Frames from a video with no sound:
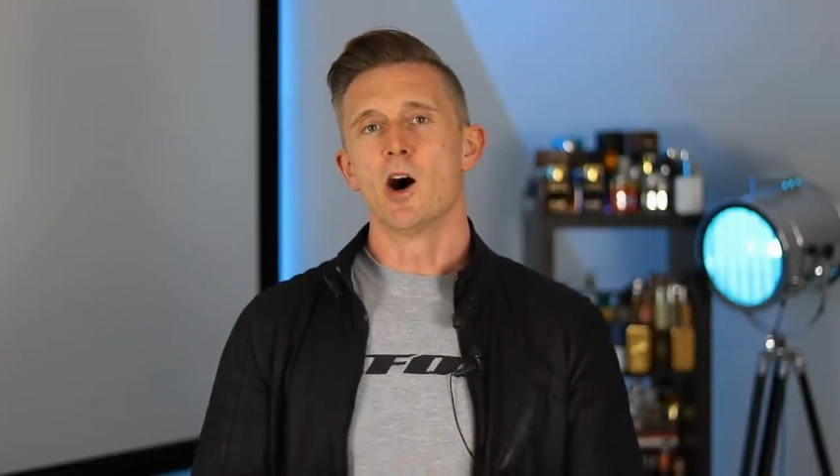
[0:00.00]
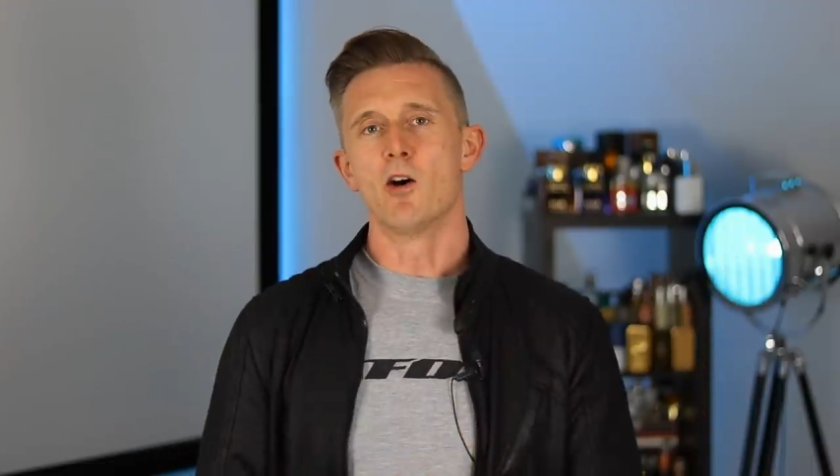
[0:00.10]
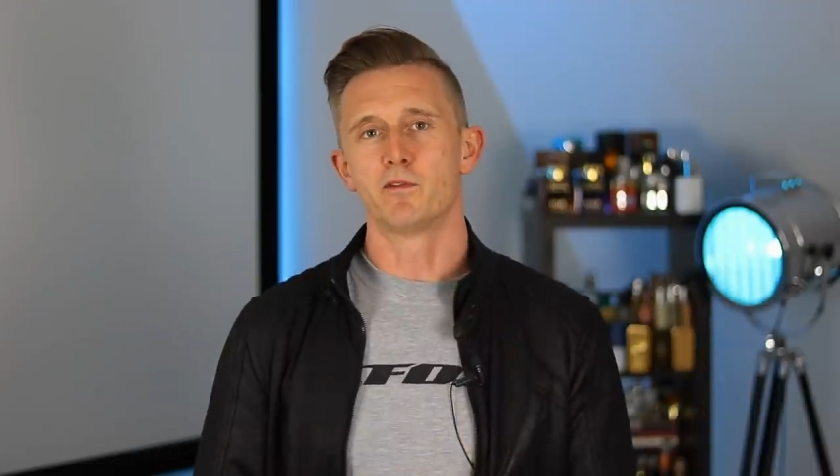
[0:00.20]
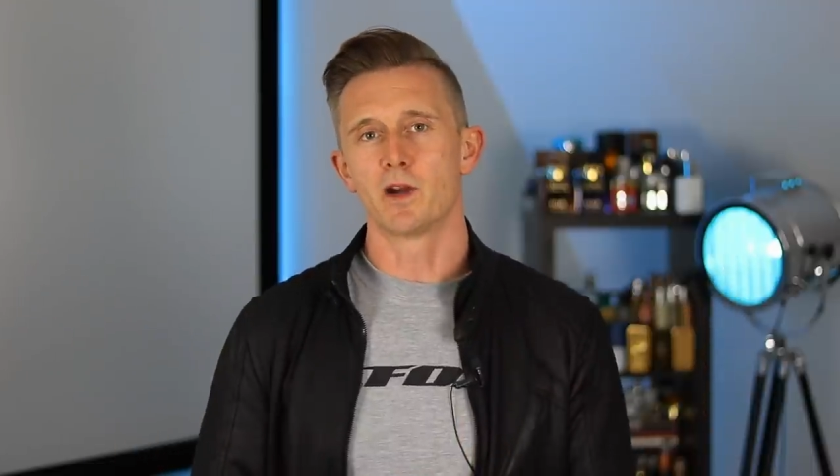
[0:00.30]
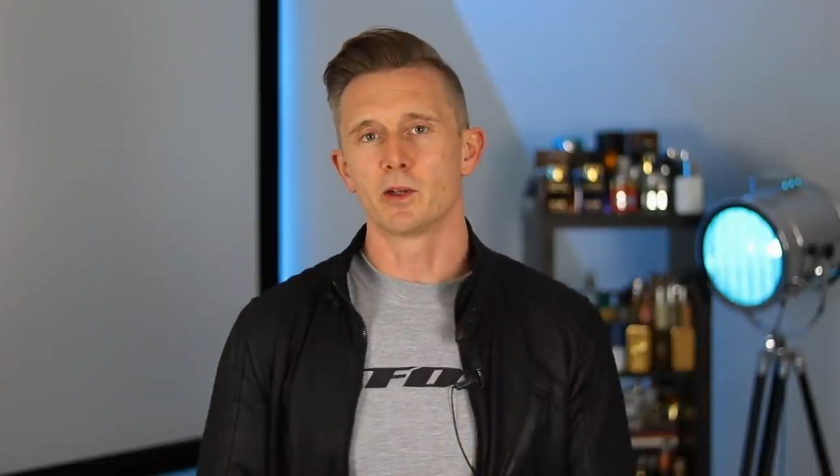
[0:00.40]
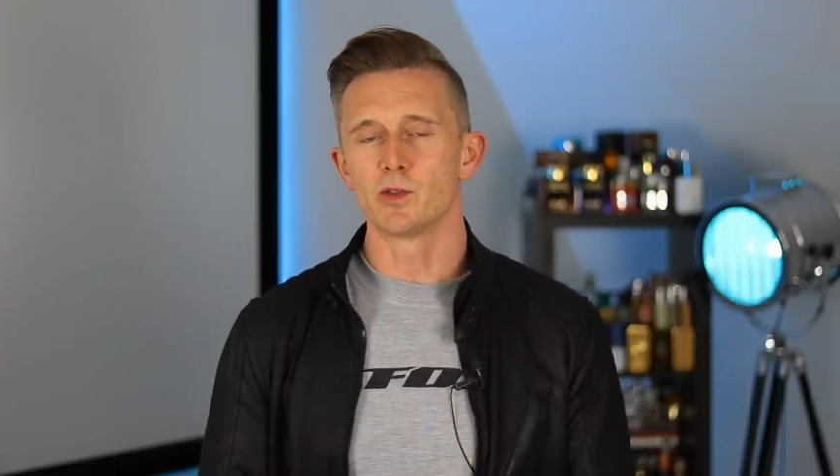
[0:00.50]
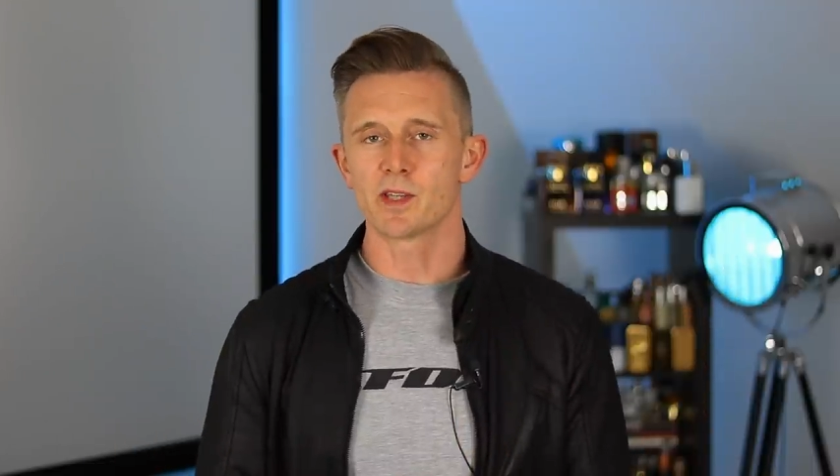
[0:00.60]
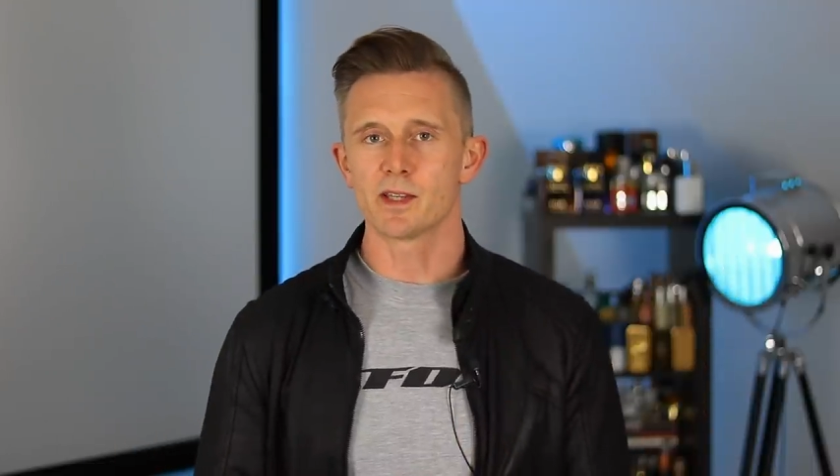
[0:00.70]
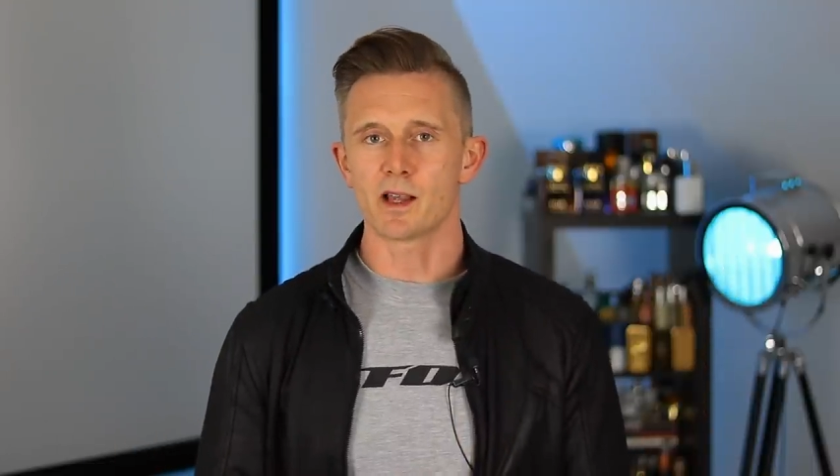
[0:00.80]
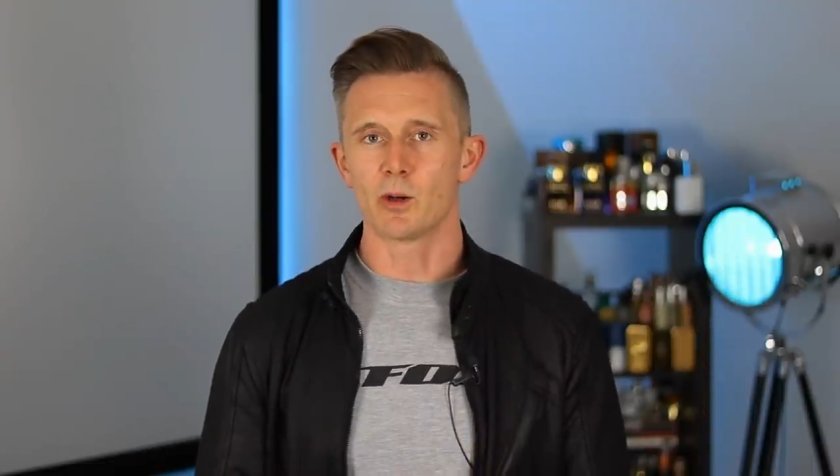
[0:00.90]
of
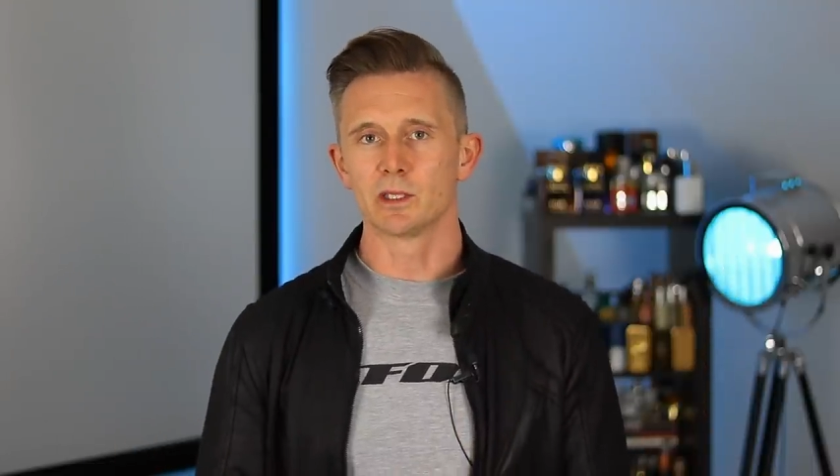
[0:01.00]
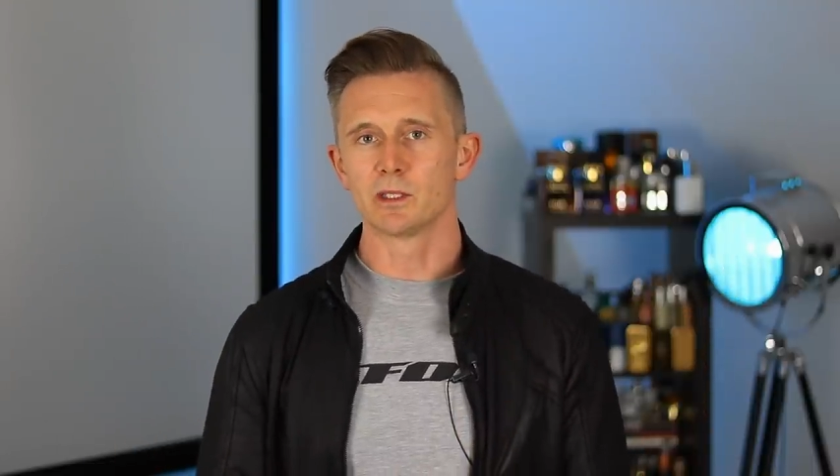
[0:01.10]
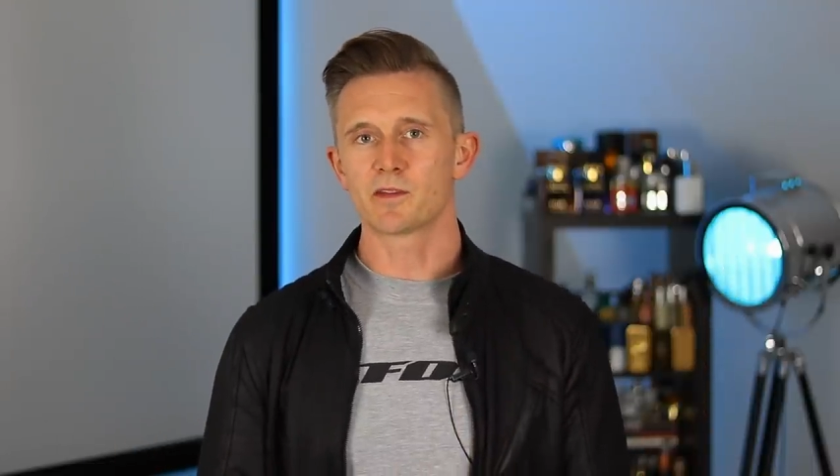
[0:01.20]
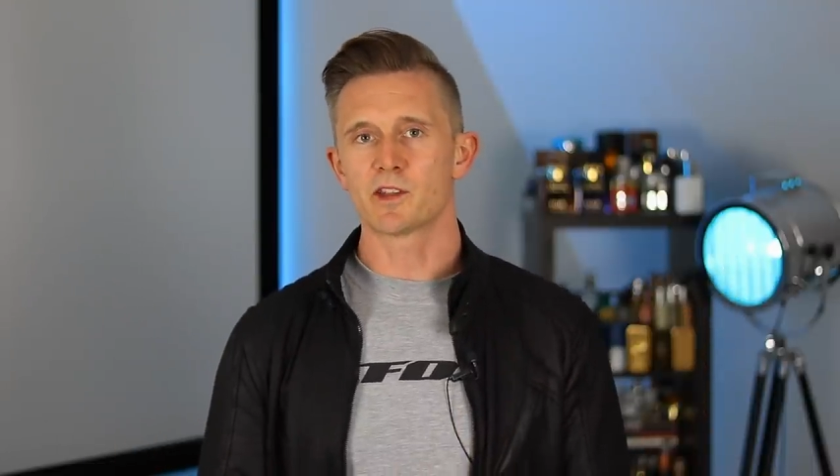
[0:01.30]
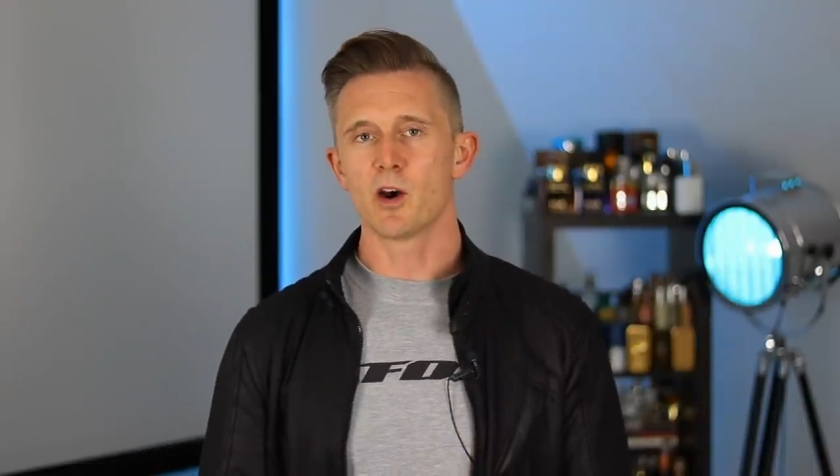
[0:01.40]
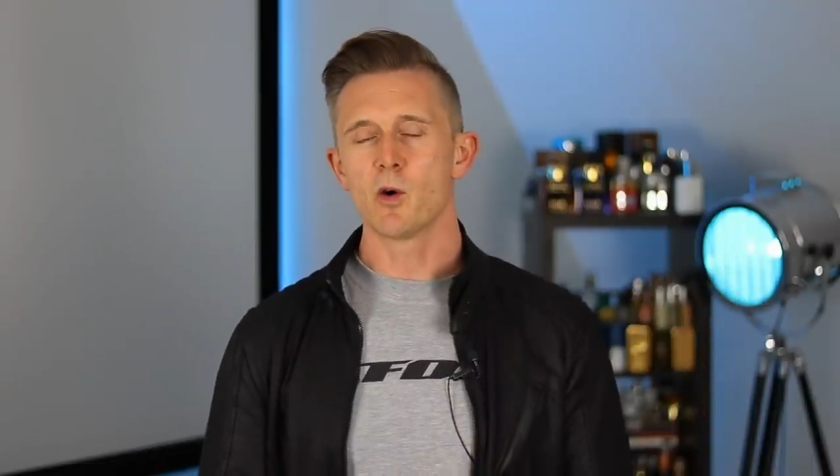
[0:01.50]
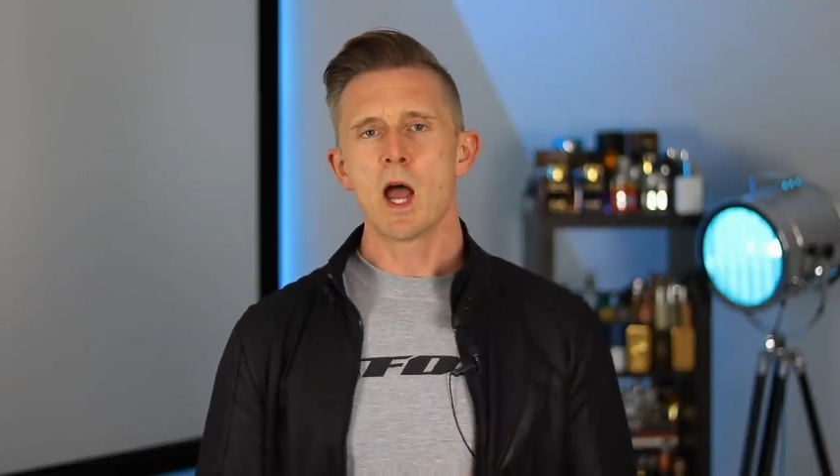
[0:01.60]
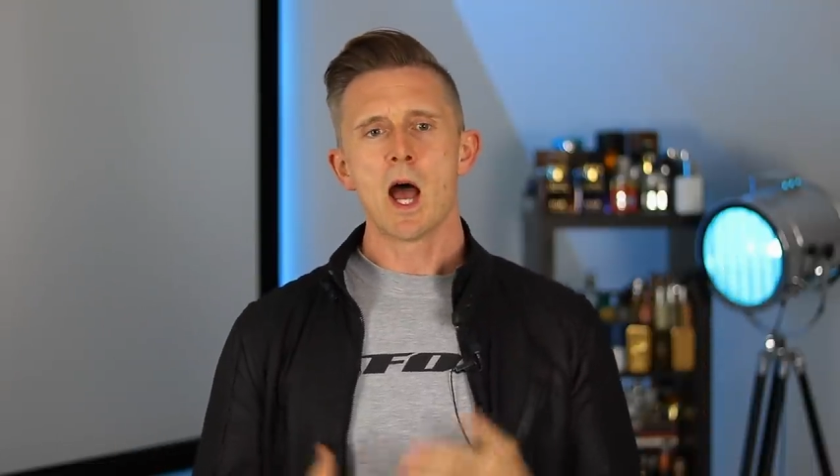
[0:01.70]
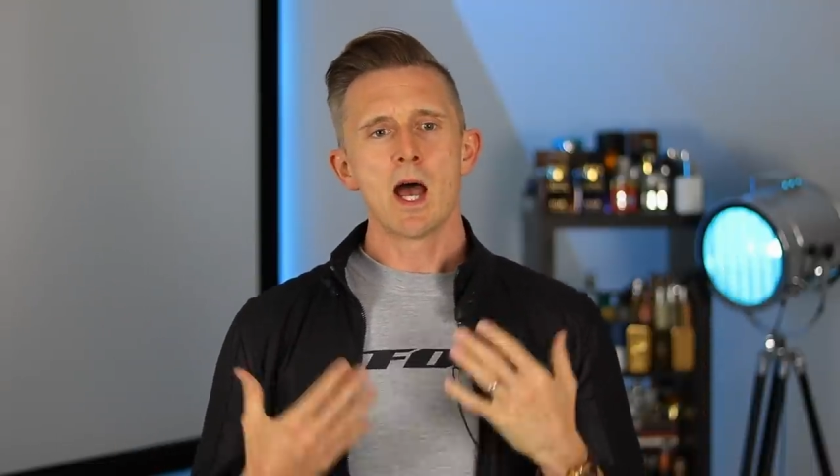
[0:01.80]
fragrances? I would love to know.